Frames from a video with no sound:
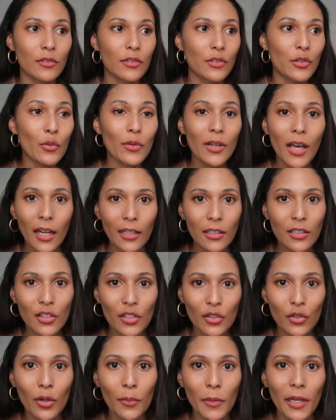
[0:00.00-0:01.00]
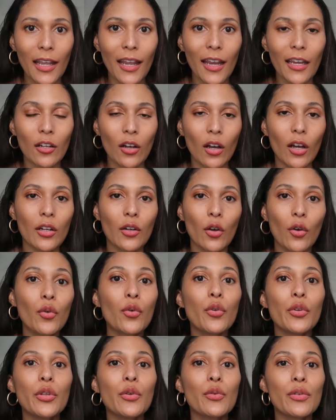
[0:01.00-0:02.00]
do not discriminate on
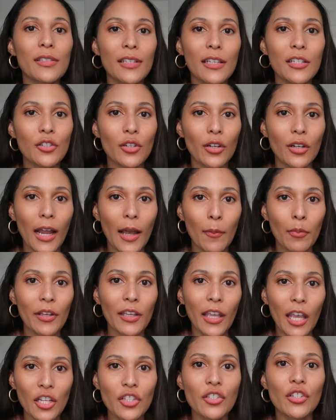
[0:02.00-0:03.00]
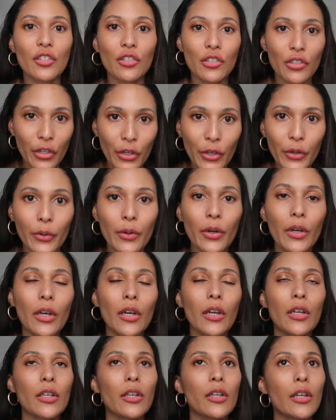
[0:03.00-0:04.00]
who you send your application to.
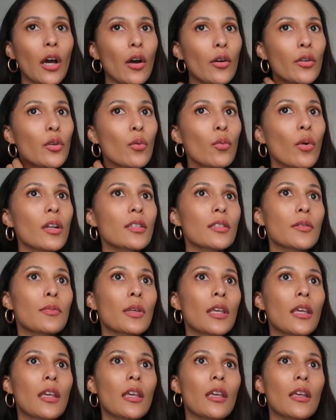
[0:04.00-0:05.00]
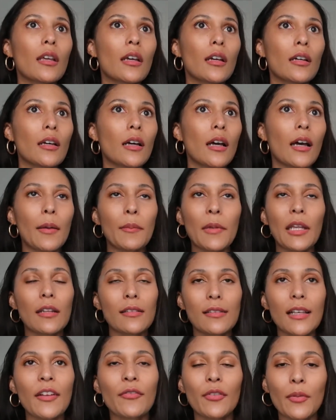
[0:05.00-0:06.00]
You know, you want to be, I mean,
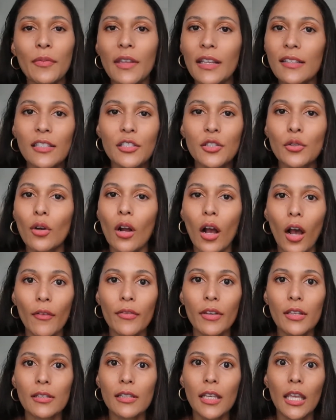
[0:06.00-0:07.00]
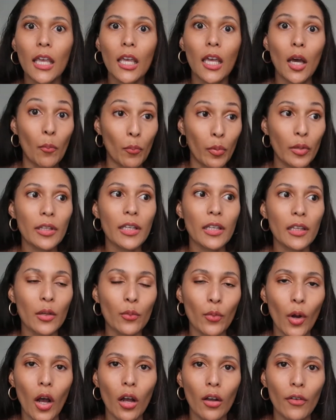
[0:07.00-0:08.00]
aside from things that you are obviously completely
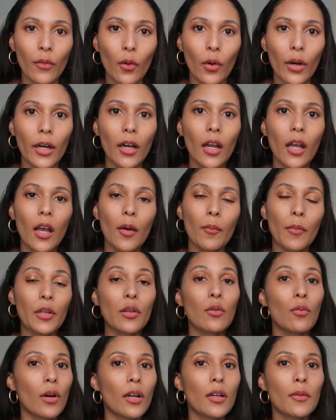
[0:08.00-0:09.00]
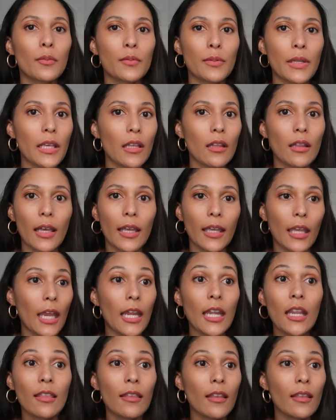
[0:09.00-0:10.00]
wrong for, but you want to be like
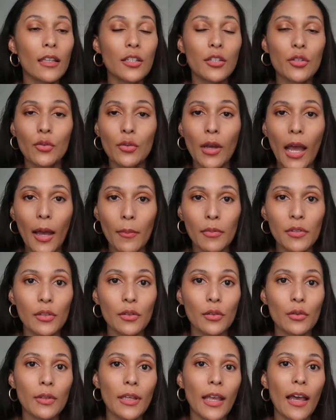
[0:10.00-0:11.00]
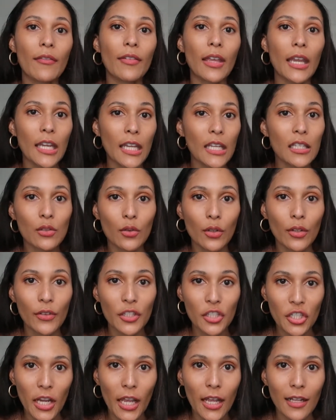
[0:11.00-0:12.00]
anything that you absolutely have any sort of a
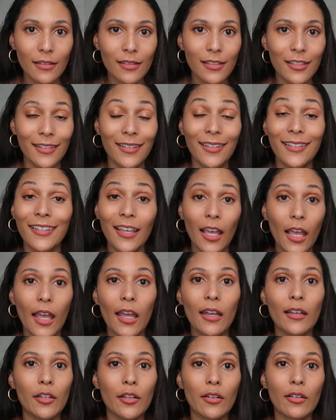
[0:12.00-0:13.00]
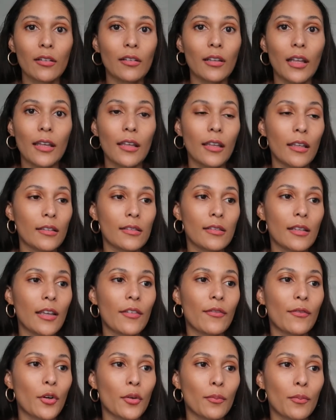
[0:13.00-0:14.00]
chance to get. You're like, it's
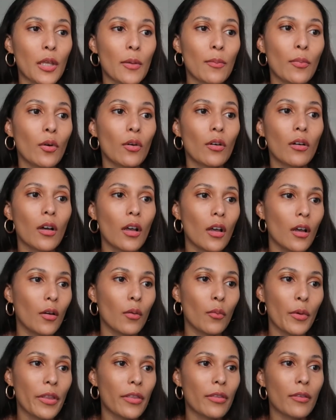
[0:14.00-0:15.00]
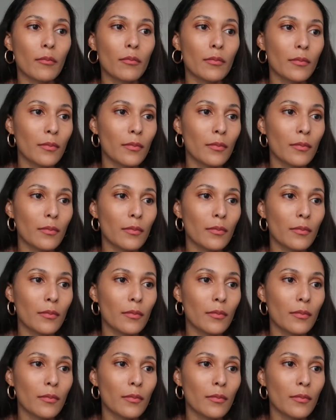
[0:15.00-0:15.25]
like for people with